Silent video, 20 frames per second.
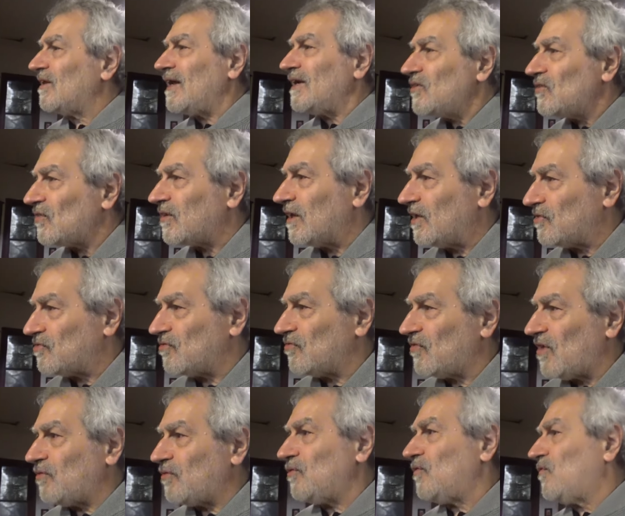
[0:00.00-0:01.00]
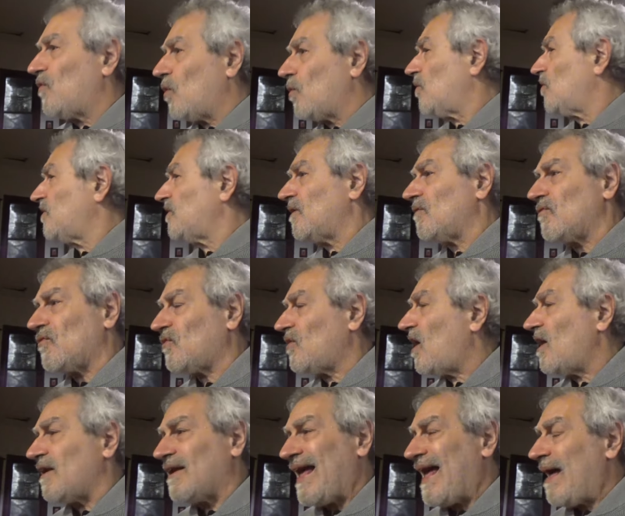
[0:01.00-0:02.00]
legislatures that you vote with the other
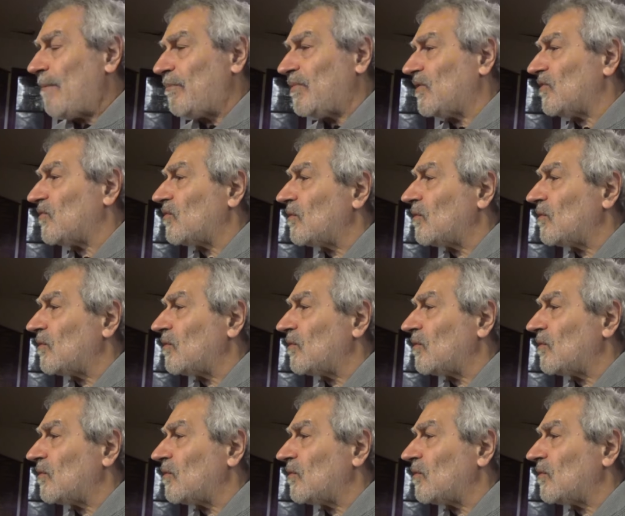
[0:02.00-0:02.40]
side. It happens.